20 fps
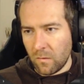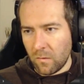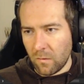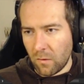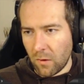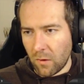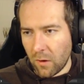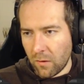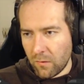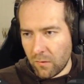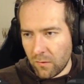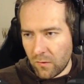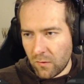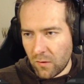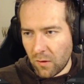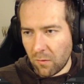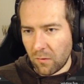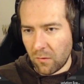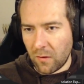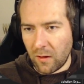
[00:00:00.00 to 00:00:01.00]
None,
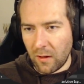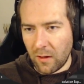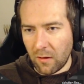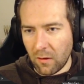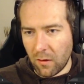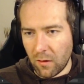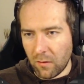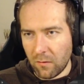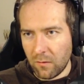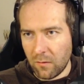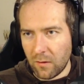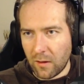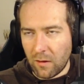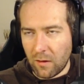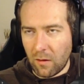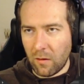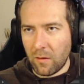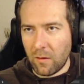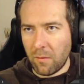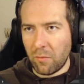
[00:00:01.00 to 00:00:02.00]
sum D, none. That
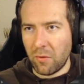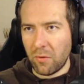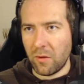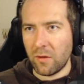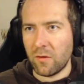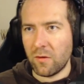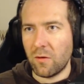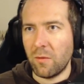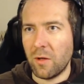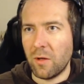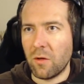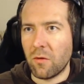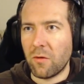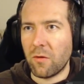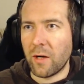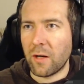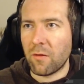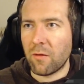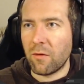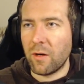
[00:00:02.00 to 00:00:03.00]
appears to be
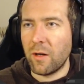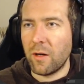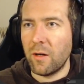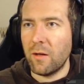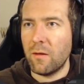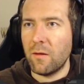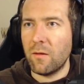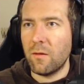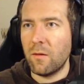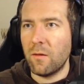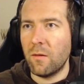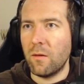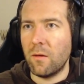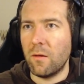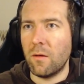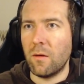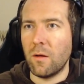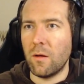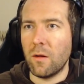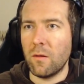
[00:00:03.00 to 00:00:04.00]
correct, right?
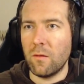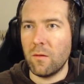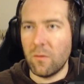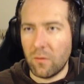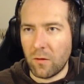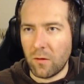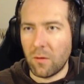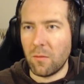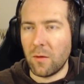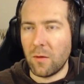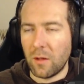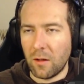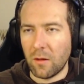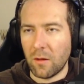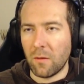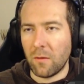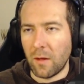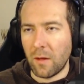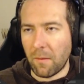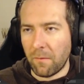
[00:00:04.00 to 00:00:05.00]
None, sum D,
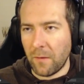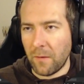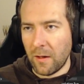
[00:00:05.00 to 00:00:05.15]
none. Yeah.